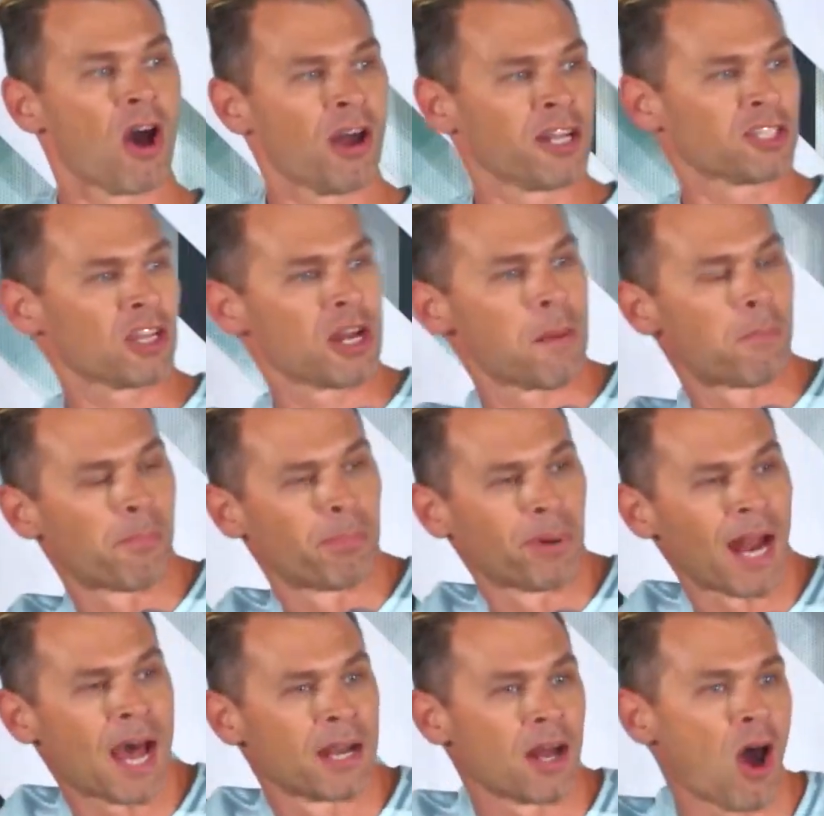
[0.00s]
God is going to
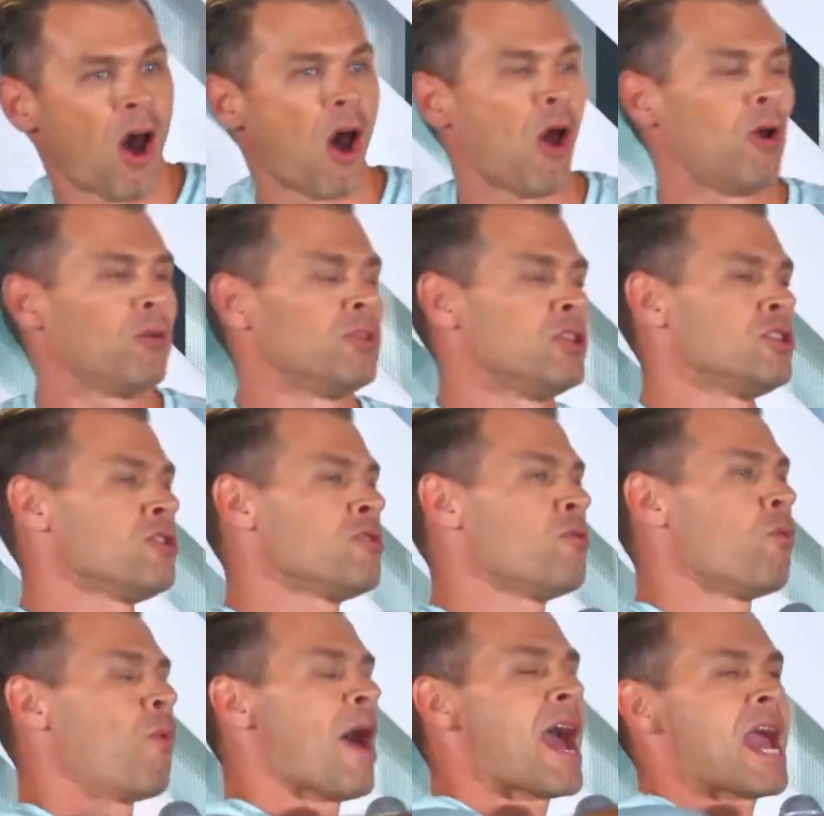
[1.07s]
plant a whole new
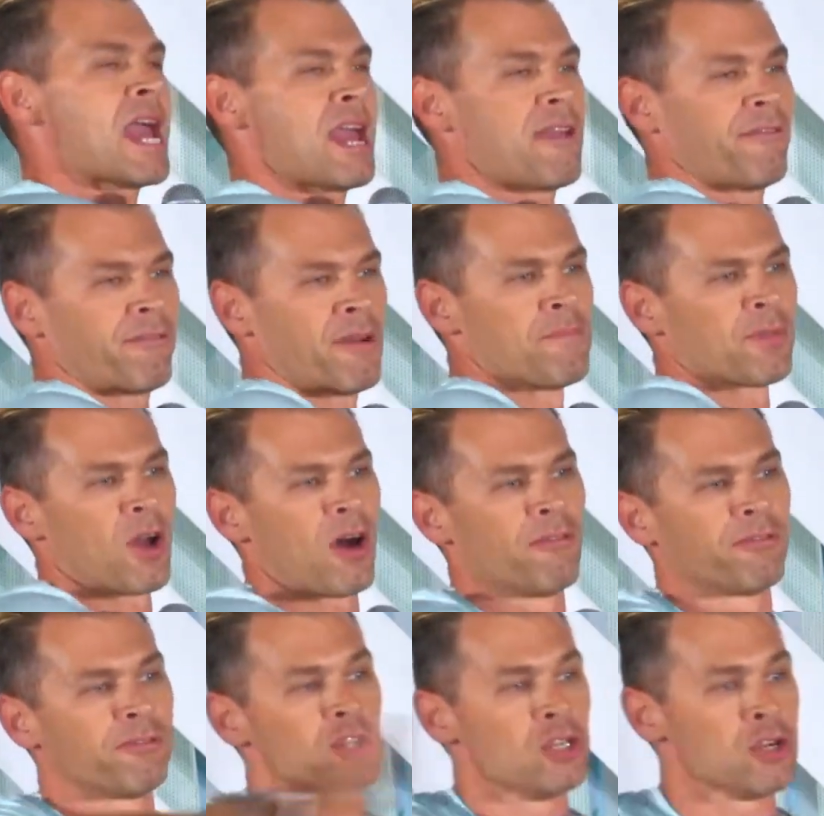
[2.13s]
wave
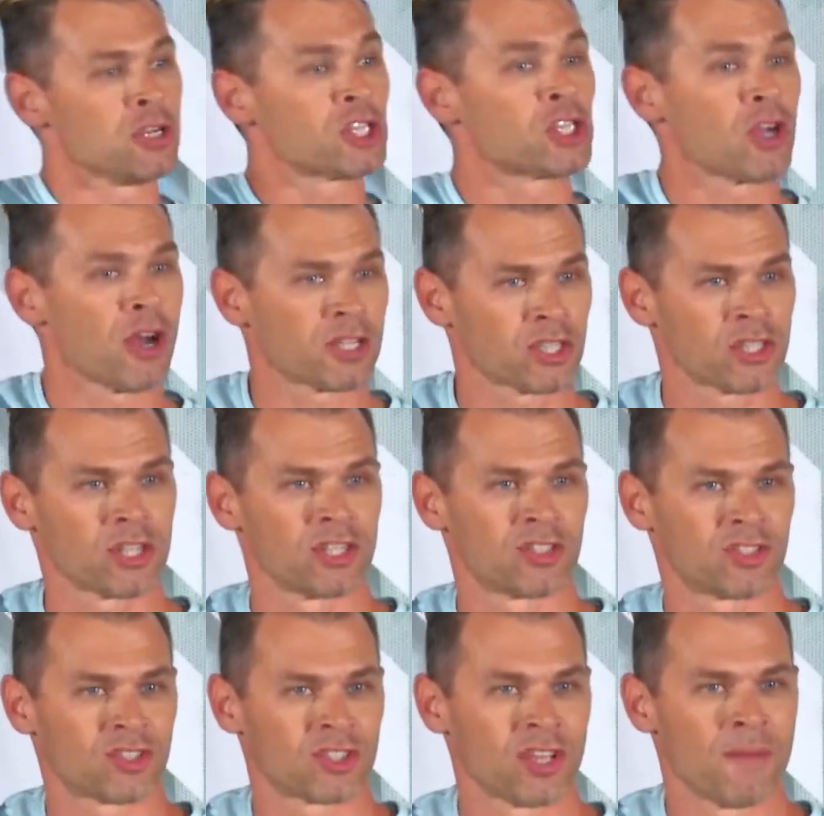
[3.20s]
of new
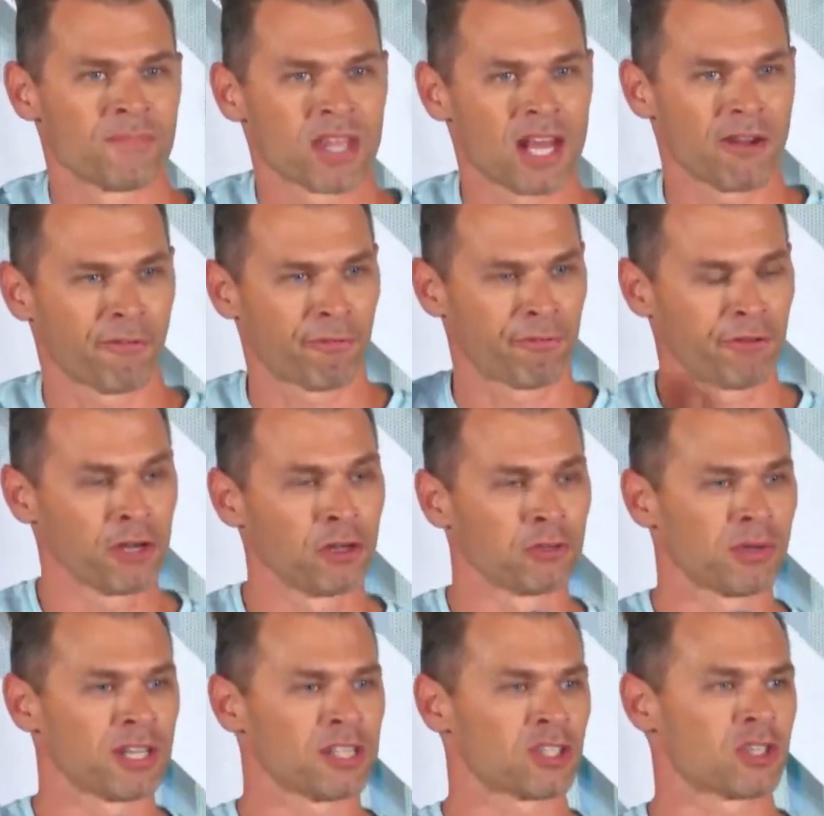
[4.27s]
churches that are
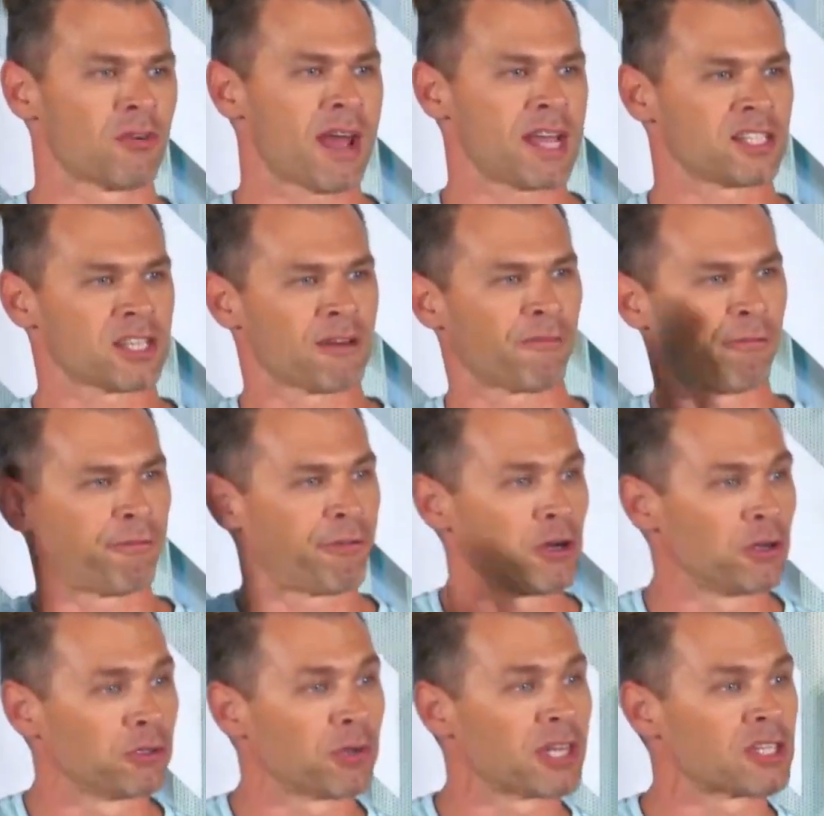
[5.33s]
filled with His grace and
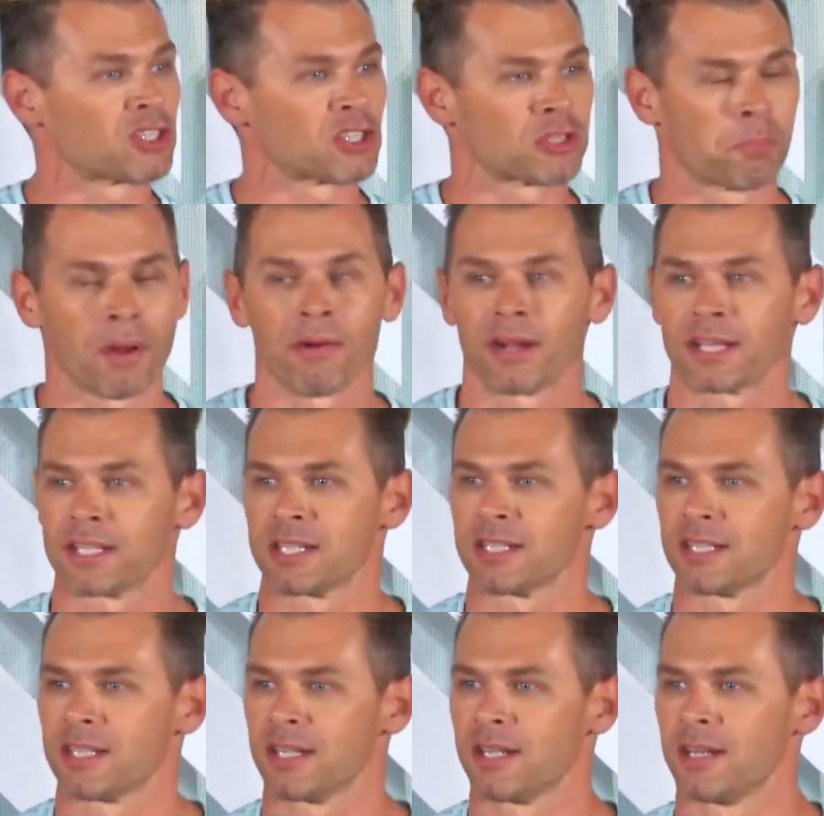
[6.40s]
filled with His Spirit.